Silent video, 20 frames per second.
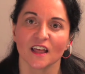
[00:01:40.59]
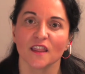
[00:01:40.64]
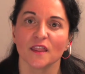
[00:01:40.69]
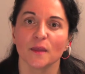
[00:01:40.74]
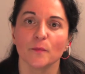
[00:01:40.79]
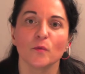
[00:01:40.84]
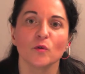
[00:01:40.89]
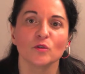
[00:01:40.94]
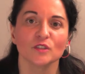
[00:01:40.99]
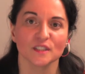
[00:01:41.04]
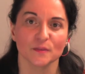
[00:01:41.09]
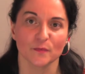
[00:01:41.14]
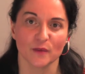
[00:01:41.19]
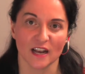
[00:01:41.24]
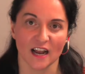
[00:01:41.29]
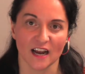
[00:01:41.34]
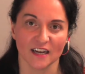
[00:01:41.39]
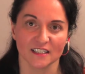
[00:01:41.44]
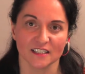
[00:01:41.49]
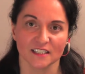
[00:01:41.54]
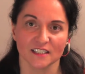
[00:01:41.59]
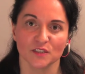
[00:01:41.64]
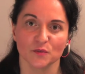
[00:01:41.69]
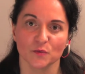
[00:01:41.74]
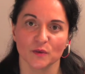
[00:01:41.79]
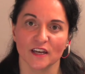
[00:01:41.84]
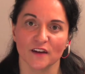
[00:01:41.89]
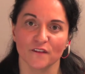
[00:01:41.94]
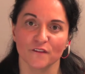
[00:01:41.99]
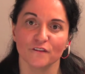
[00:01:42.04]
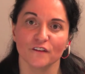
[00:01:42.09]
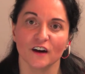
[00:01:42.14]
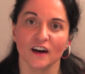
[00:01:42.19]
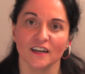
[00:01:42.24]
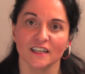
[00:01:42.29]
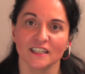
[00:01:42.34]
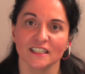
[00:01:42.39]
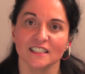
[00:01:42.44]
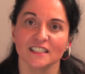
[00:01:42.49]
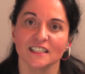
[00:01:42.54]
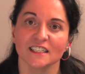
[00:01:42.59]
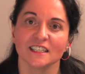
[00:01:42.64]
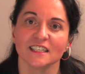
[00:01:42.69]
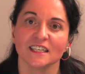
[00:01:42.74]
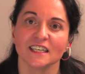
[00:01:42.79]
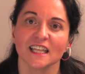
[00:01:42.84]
The more similarities we can find,